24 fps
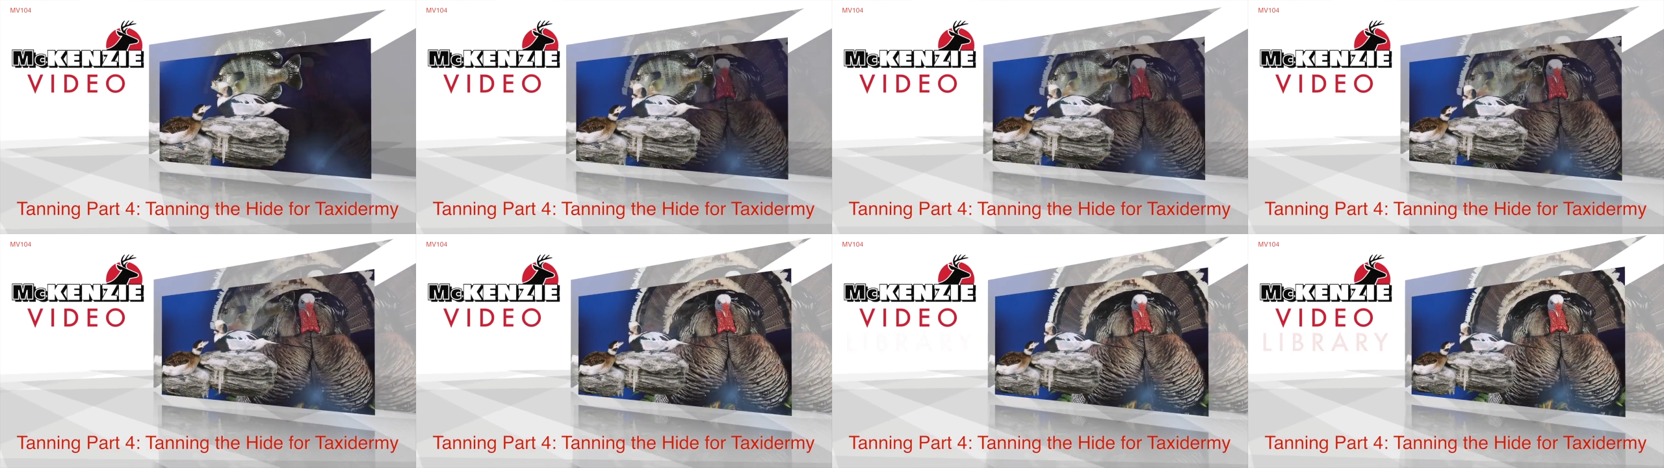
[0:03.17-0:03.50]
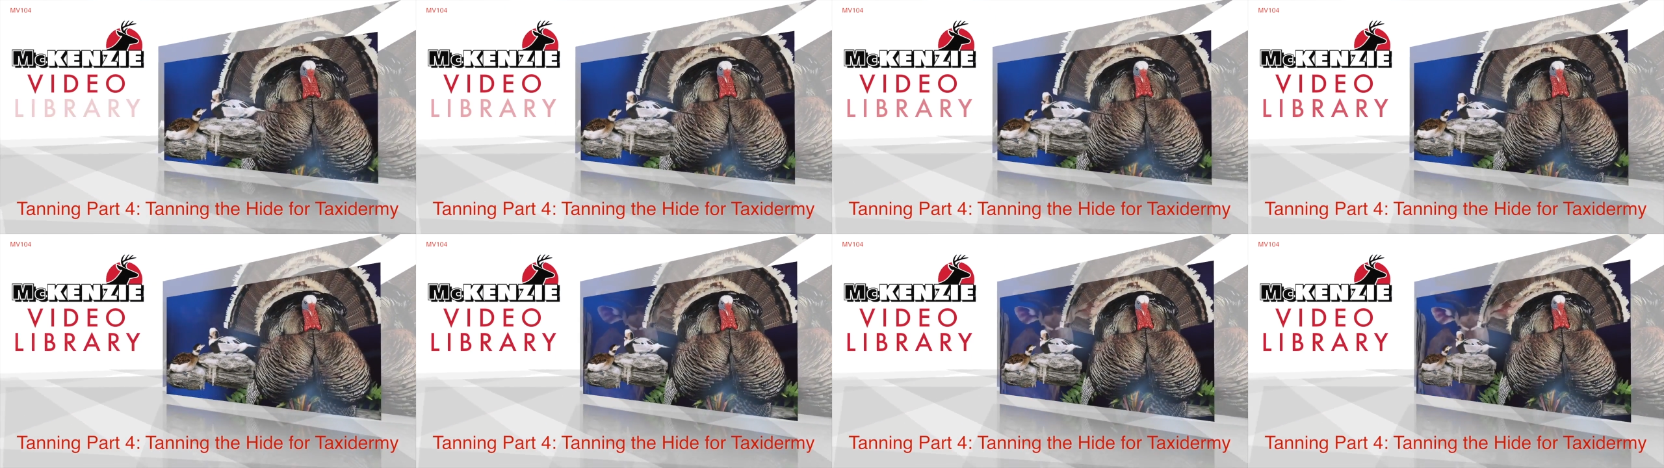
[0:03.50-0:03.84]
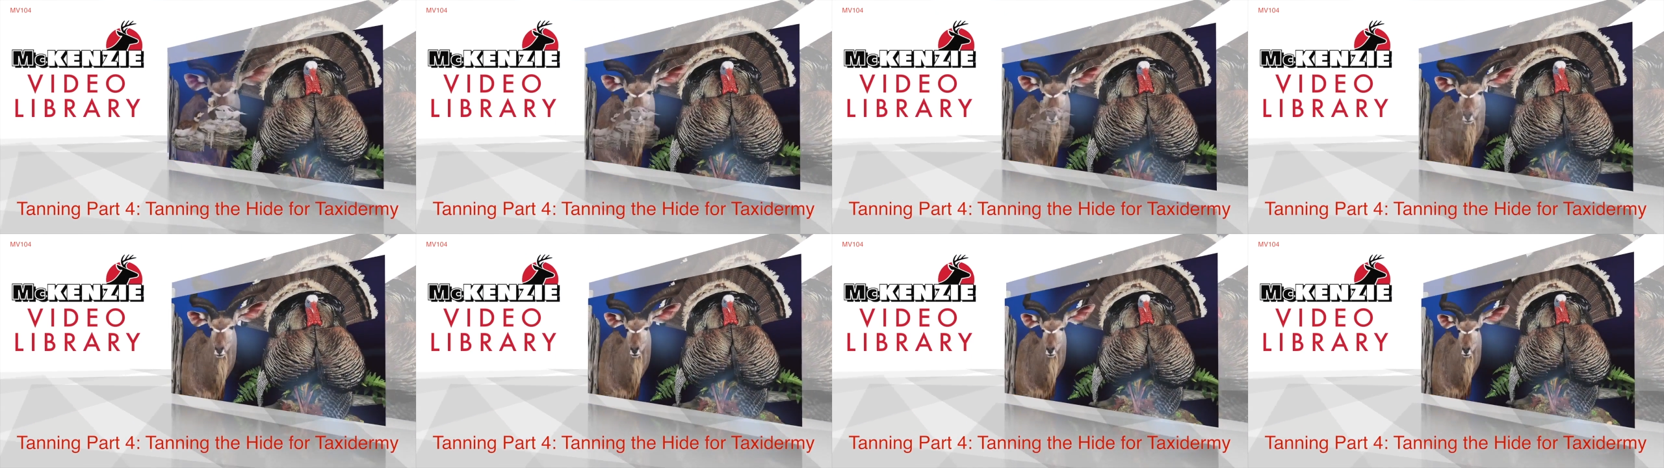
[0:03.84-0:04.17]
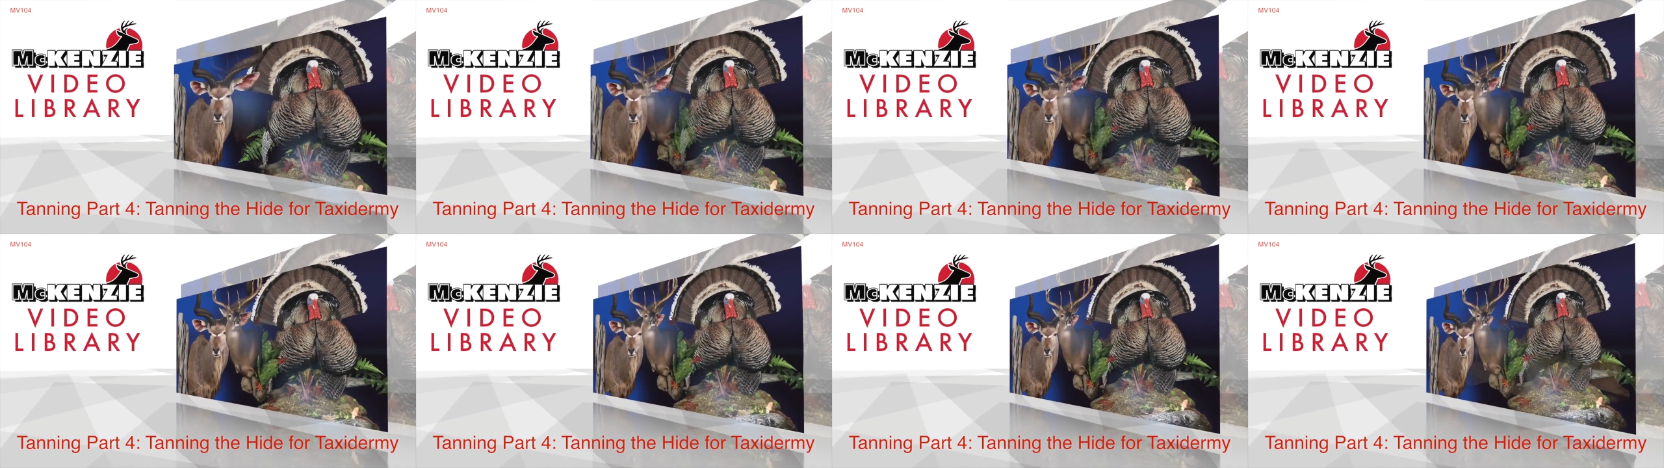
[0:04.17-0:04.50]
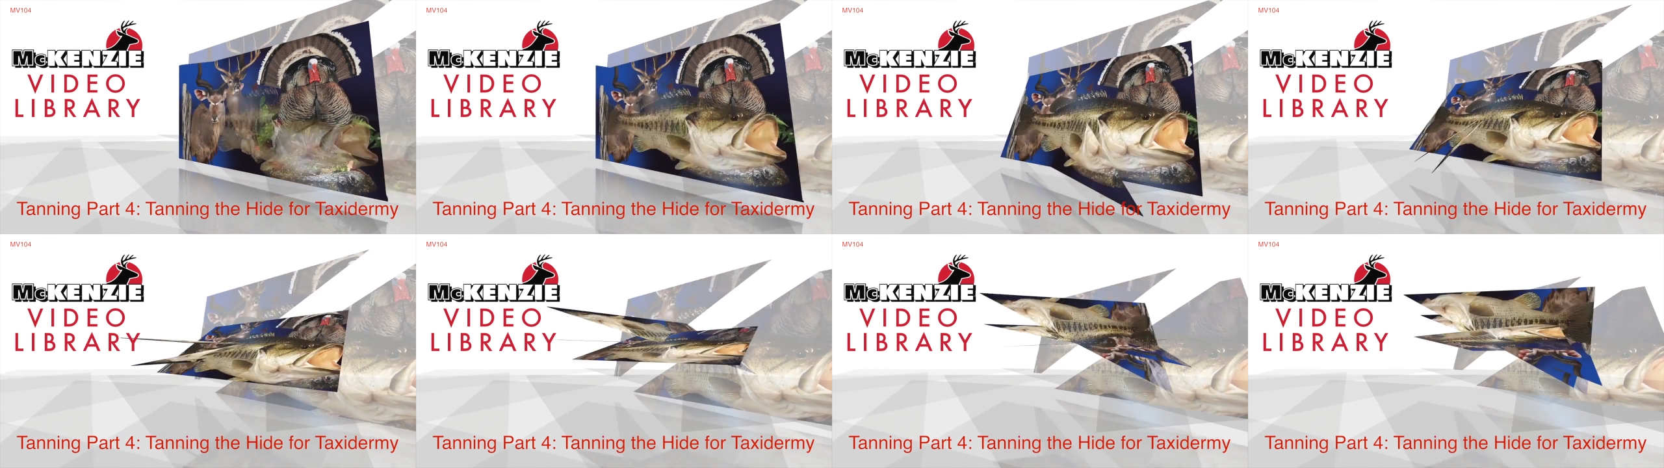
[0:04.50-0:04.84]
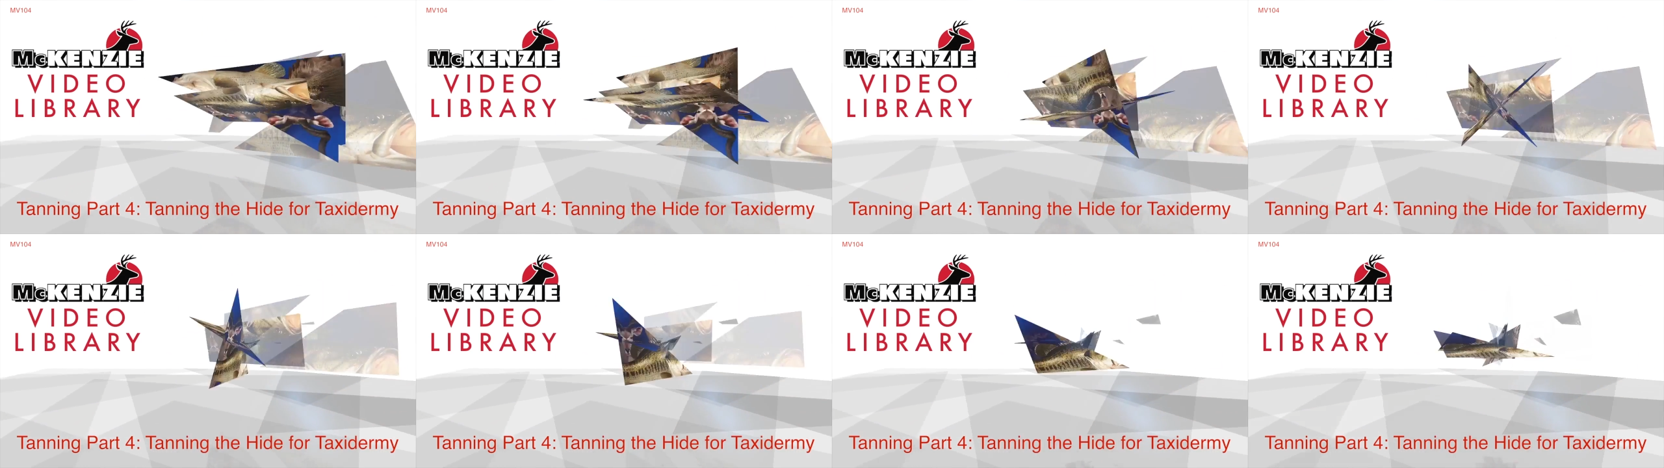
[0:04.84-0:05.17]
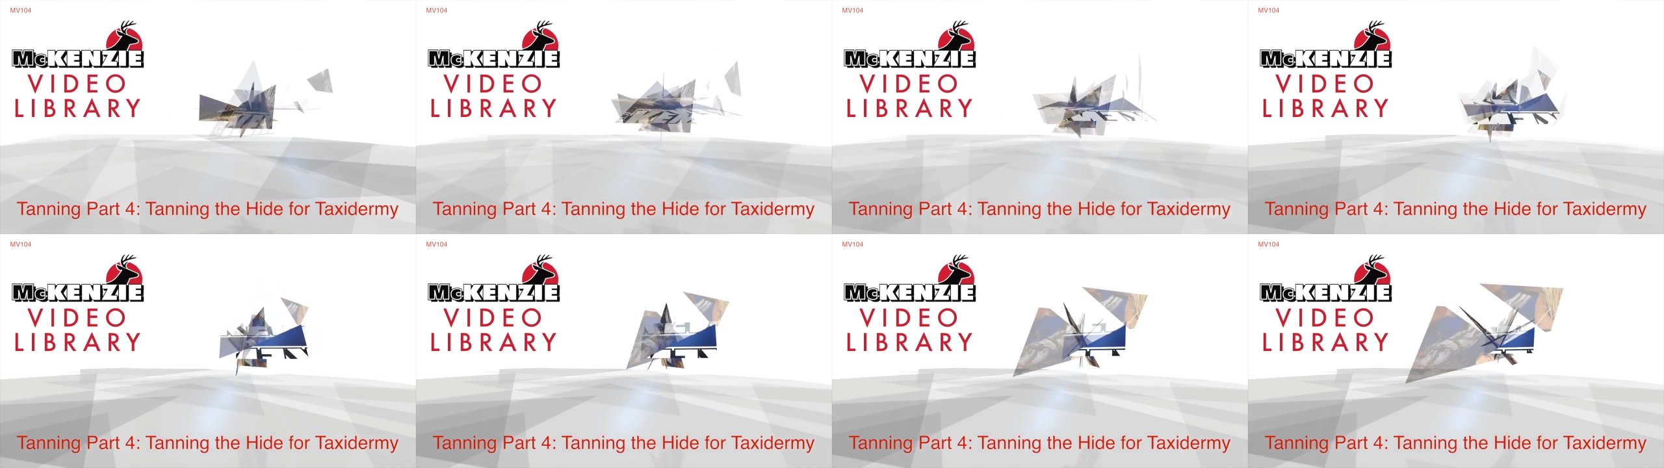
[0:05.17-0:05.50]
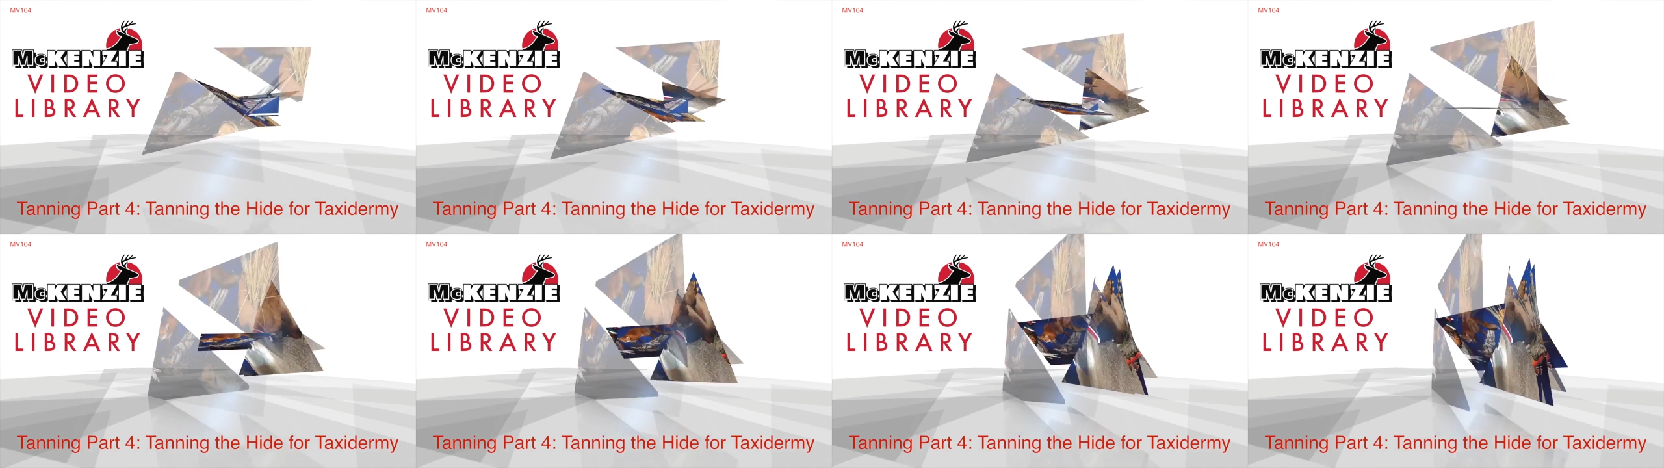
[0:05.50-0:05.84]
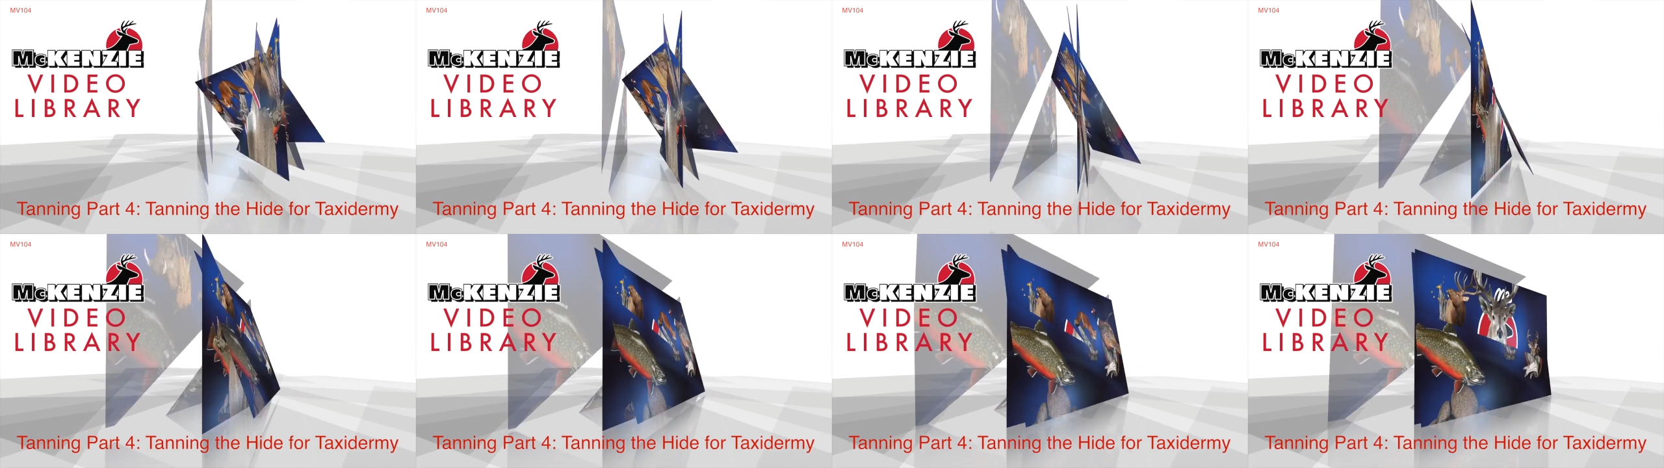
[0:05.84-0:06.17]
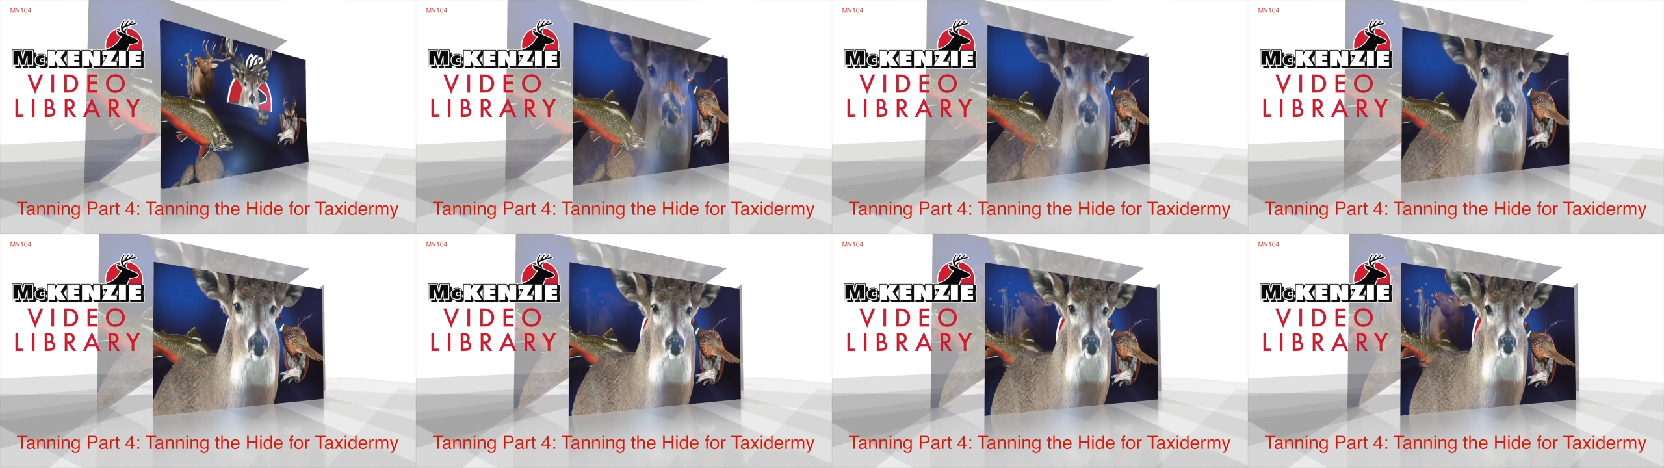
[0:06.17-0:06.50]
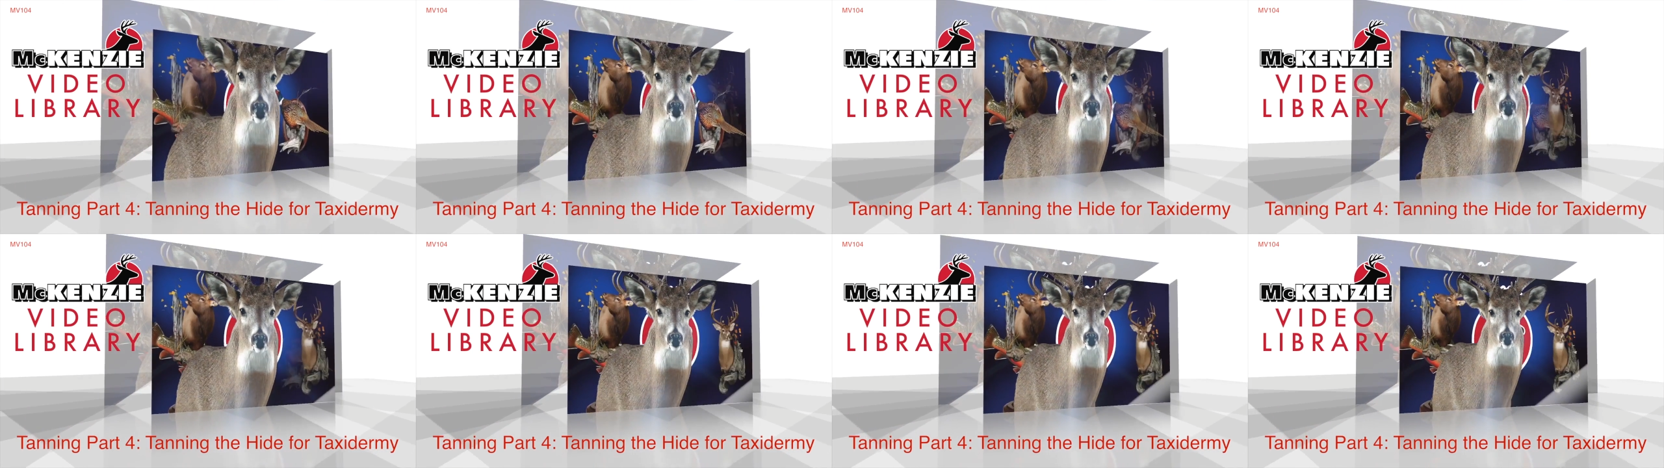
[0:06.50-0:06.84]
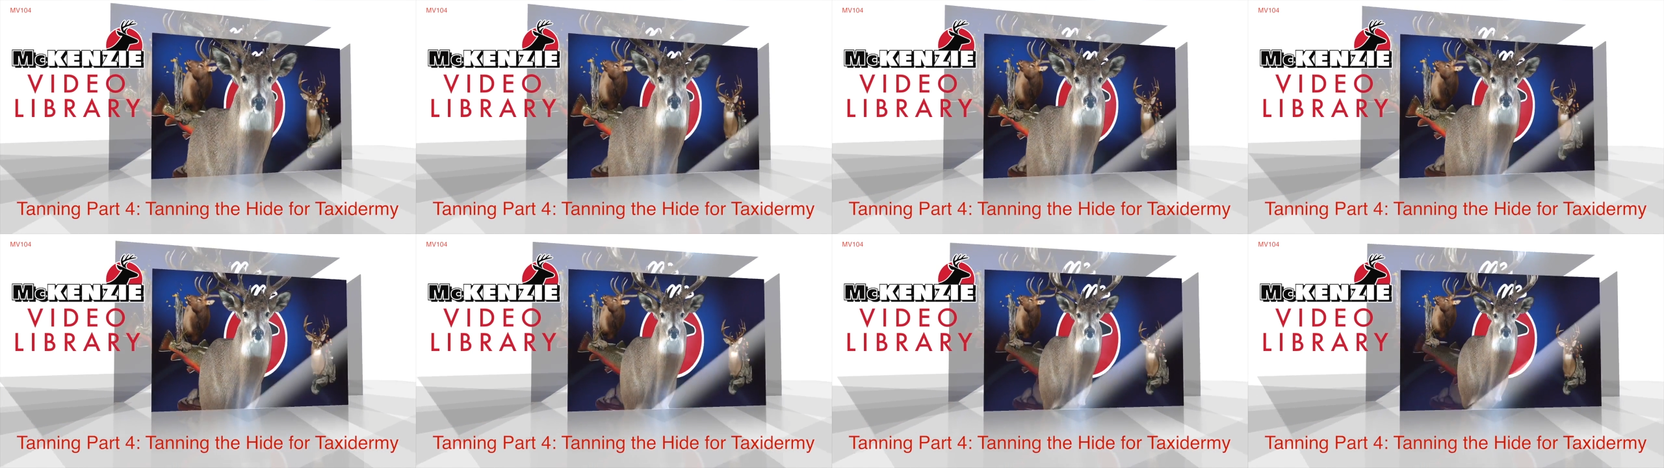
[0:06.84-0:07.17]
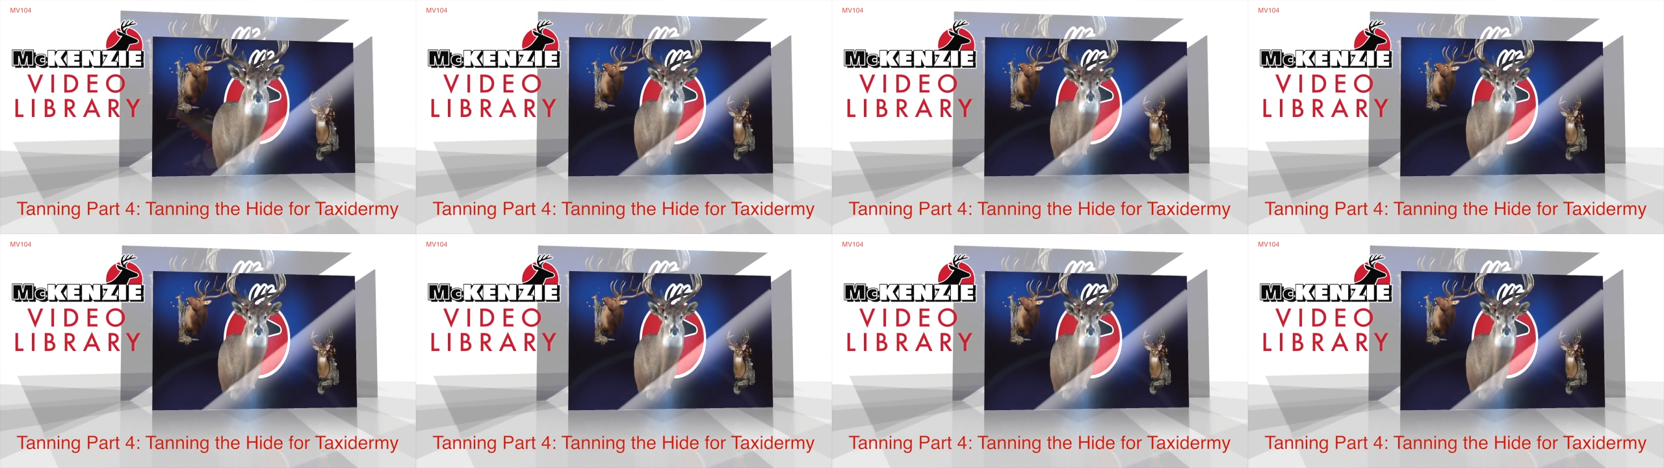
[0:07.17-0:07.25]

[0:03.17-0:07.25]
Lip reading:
(no speaker visible)